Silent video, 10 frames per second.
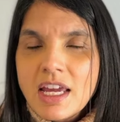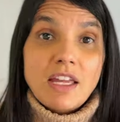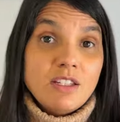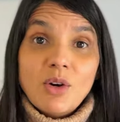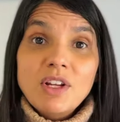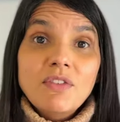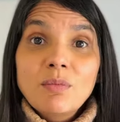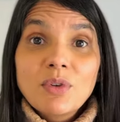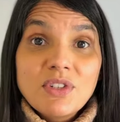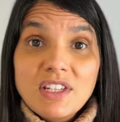and don't even
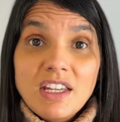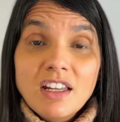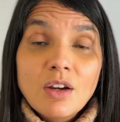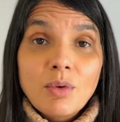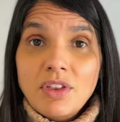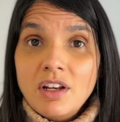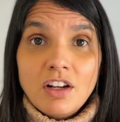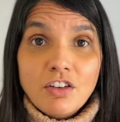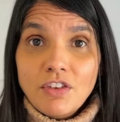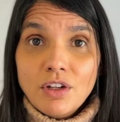proceed with an
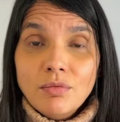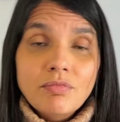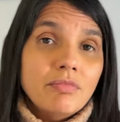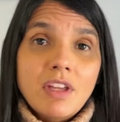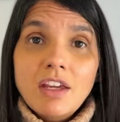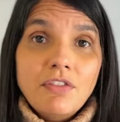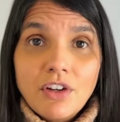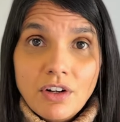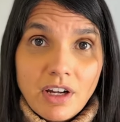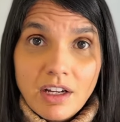interview if
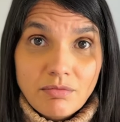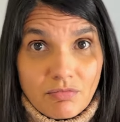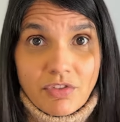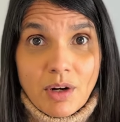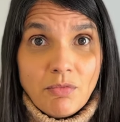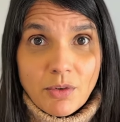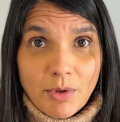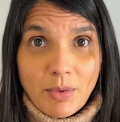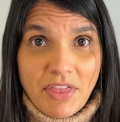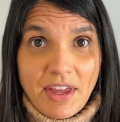you're not
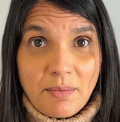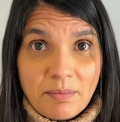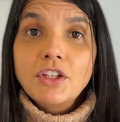comfortable with it.